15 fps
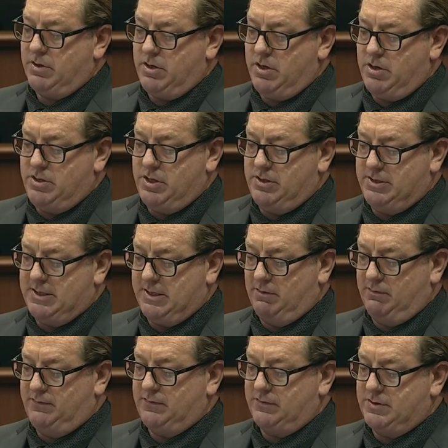union
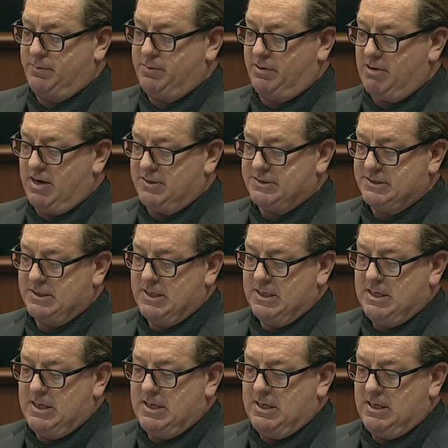deals to progress.
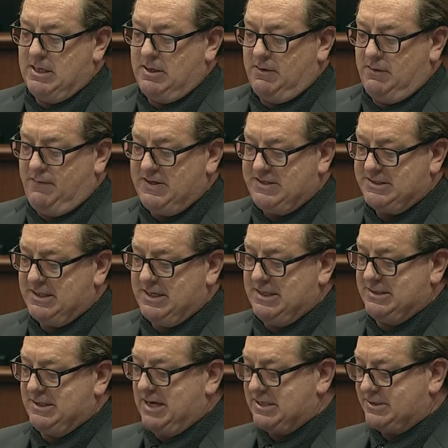This
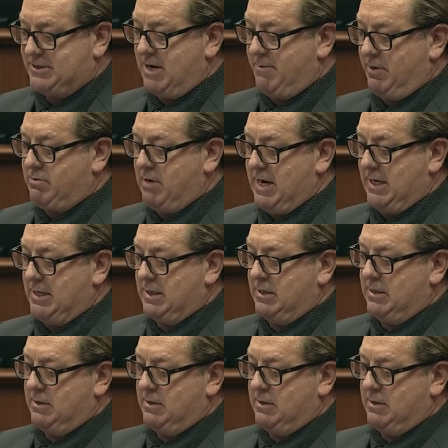is less democratic.